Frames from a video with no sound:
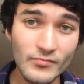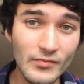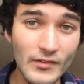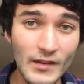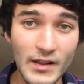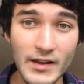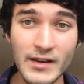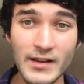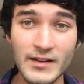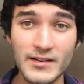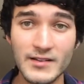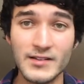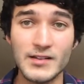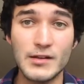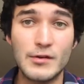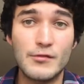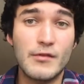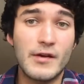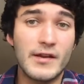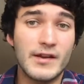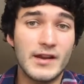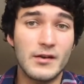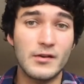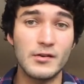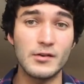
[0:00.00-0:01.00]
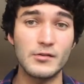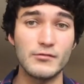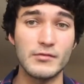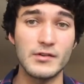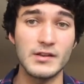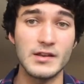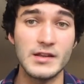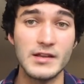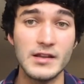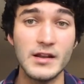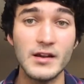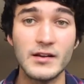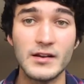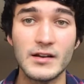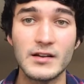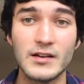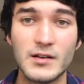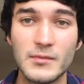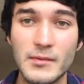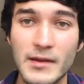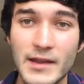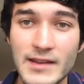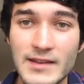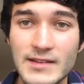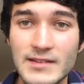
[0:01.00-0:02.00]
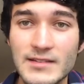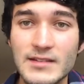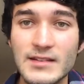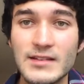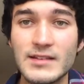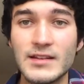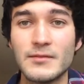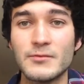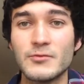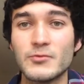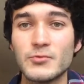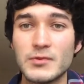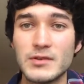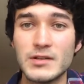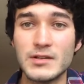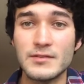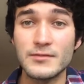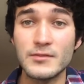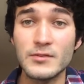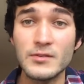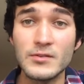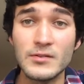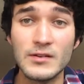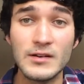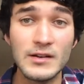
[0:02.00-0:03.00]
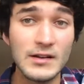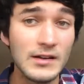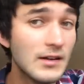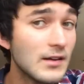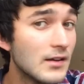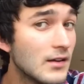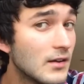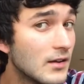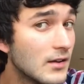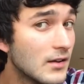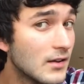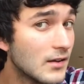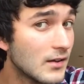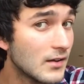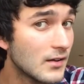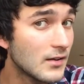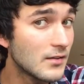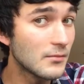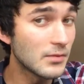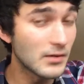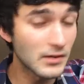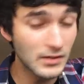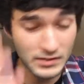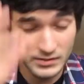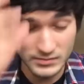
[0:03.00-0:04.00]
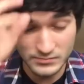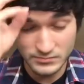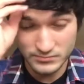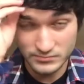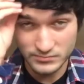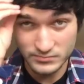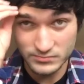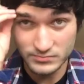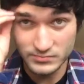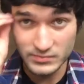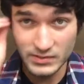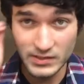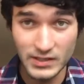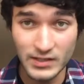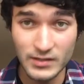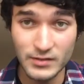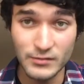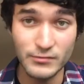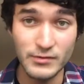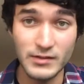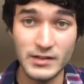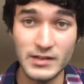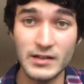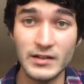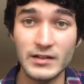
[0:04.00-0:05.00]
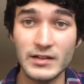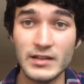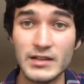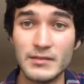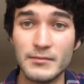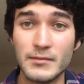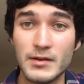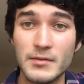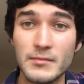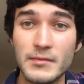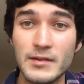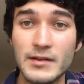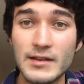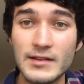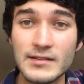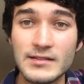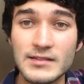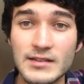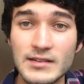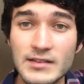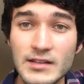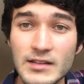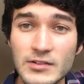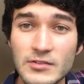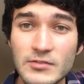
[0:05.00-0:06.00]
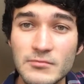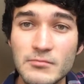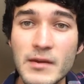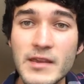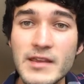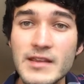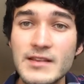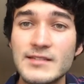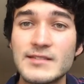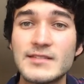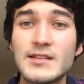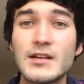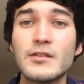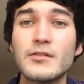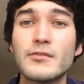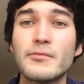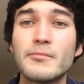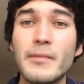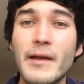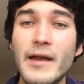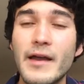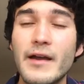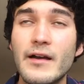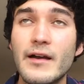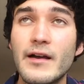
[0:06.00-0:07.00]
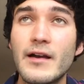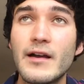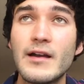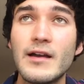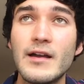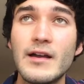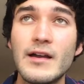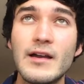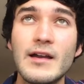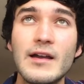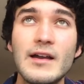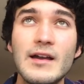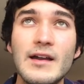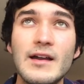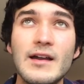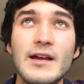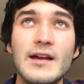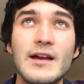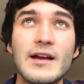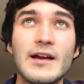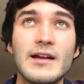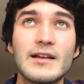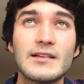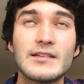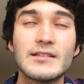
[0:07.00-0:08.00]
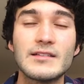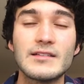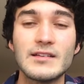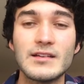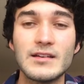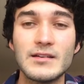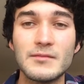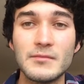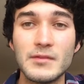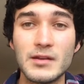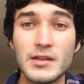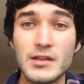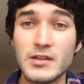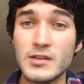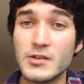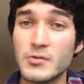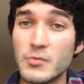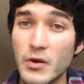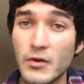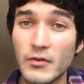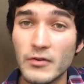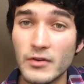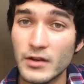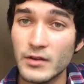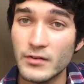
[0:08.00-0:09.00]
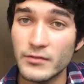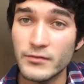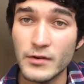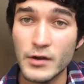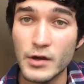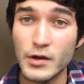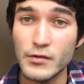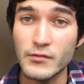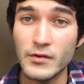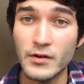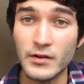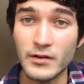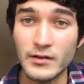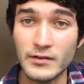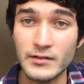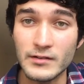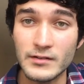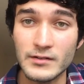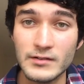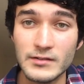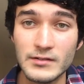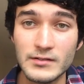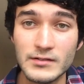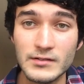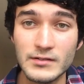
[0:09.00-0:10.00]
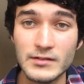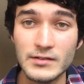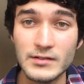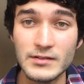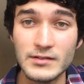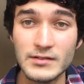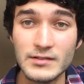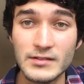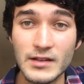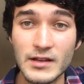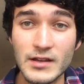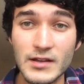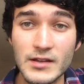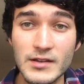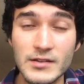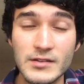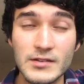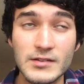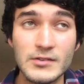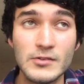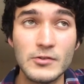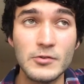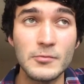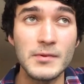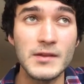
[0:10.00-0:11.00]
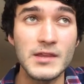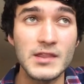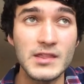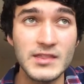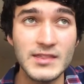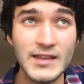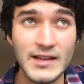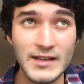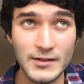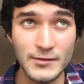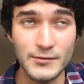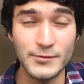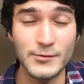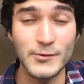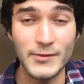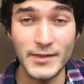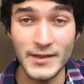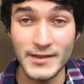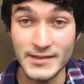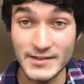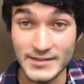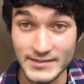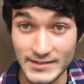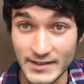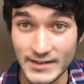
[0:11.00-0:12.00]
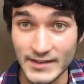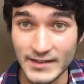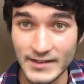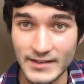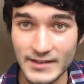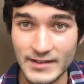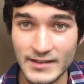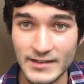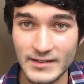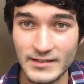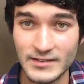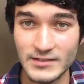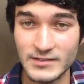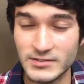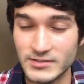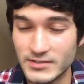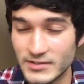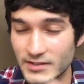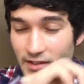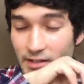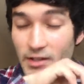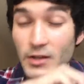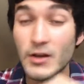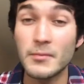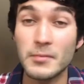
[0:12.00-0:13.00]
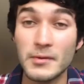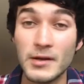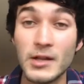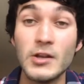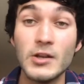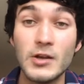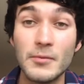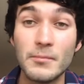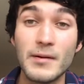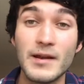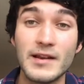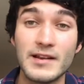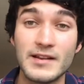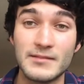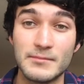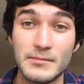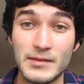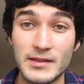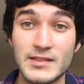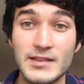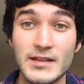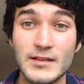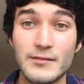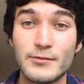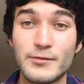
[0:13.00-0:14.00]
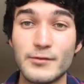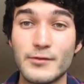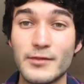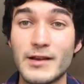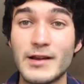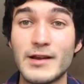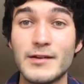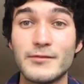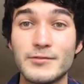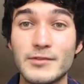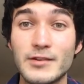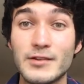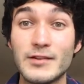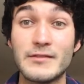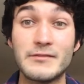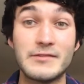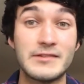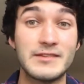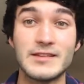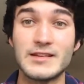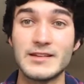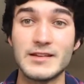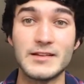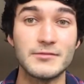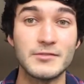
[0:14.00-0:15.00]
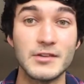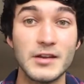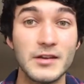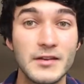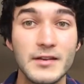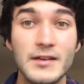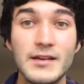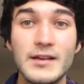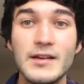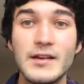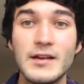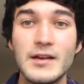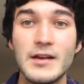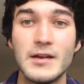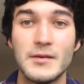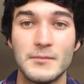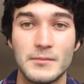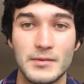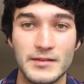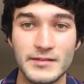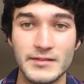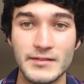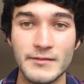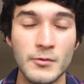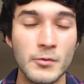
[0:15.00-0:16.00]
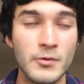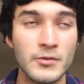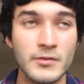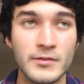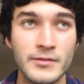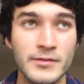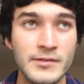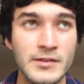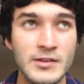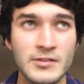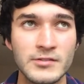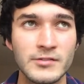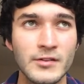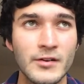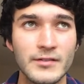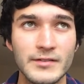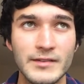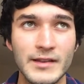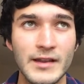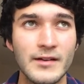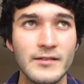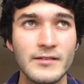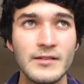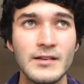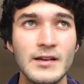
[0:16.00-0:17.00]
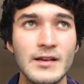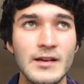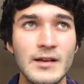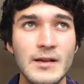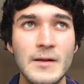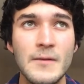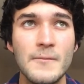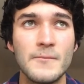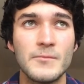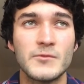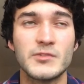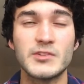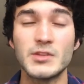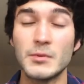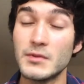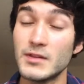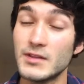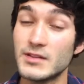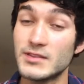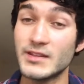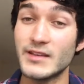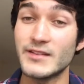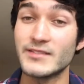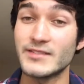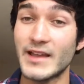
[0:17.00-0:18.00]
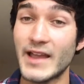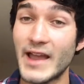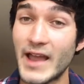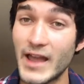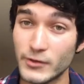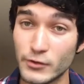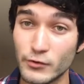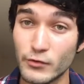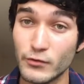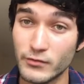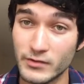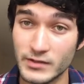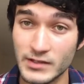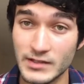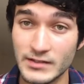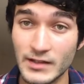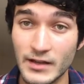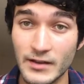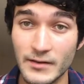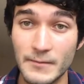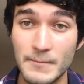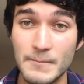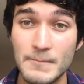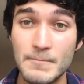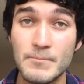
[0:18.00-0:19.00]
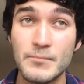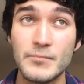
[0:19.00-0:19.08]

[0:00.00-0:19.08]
And like I said, right now, I look really young. I look about 18, I'm 24. But yeah, I look really young at the moment. That's the thing. Make yourself better. And you won't go far wrong. Because you'll be thankful that you did it. I know I'm going to look back and be thankful that I've done everything I've done. Because if it wasn't for this lockdown, some of the things I had already done.